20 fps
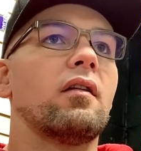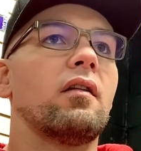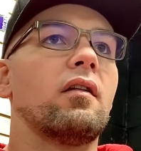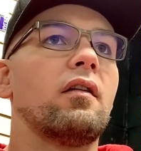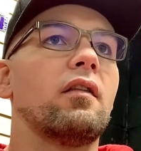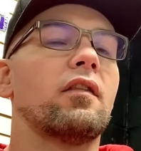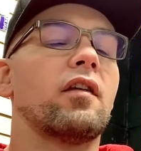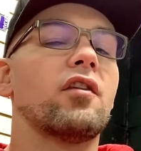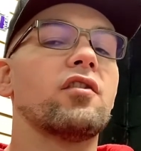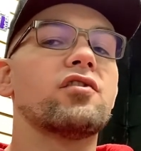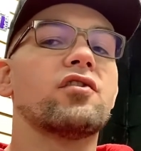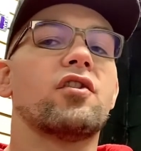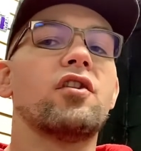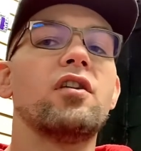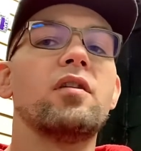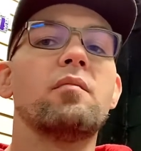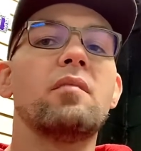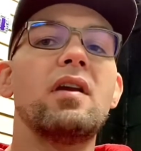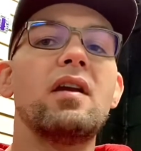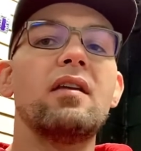there's
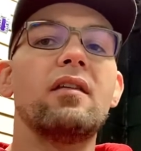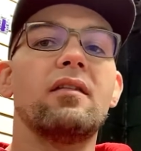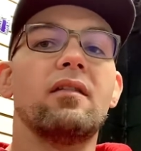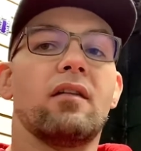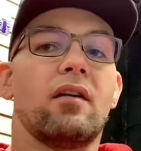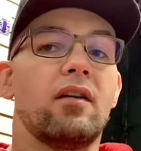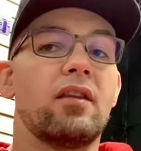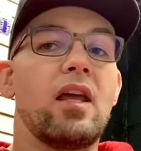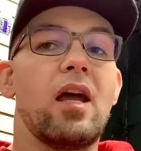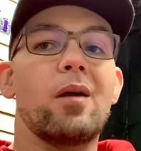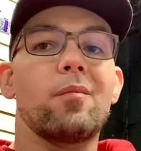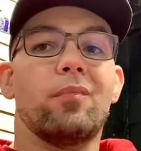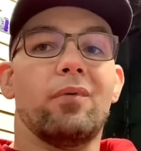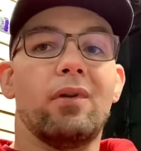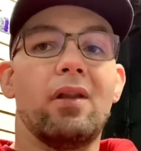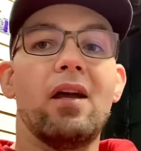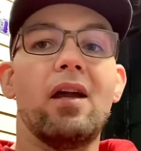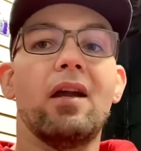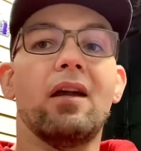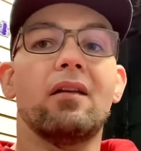good meat on that
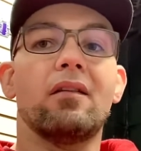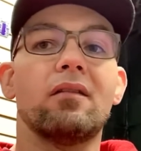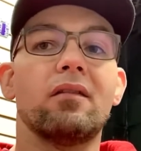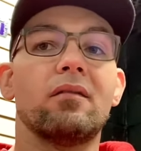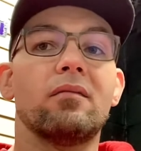plate,